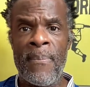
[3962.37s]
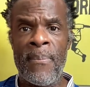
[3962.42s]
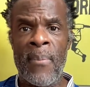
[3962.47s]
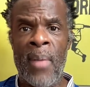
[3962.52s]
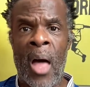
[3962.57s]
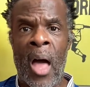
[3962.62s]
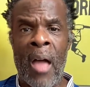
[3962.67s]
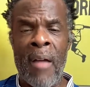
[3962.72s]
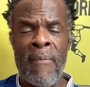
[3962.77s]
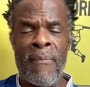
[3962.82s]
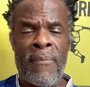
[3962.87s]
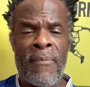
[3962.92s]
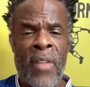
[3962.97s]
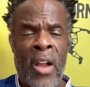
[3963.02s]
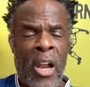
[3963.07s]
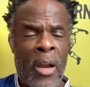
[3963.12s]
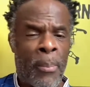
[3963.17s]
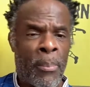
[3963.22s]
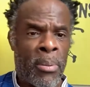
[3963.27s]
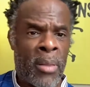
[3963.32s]
I'm
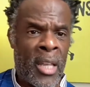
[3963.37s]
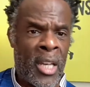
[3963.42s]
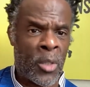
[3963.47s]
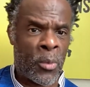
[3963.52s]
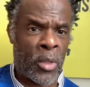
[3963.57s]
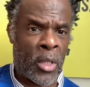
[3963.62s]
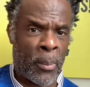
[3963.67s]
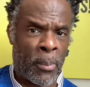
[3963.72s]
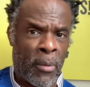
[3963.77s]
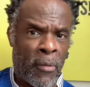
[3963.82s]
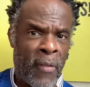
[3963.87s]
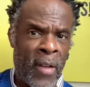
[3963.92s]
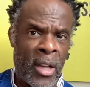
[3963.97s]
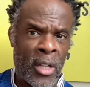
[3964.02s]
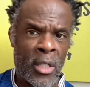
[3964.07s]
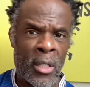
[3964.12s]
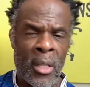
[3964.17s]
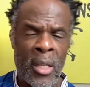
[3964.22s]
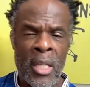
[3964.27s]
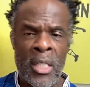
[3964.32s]
very pleased with the
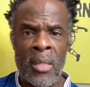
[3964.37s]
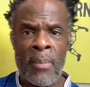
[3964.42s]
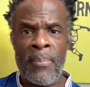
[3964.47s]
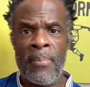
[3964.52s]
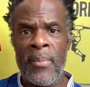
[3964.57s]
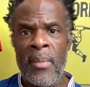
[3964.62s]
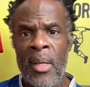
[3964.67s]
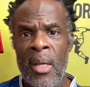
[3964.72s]
professionalism.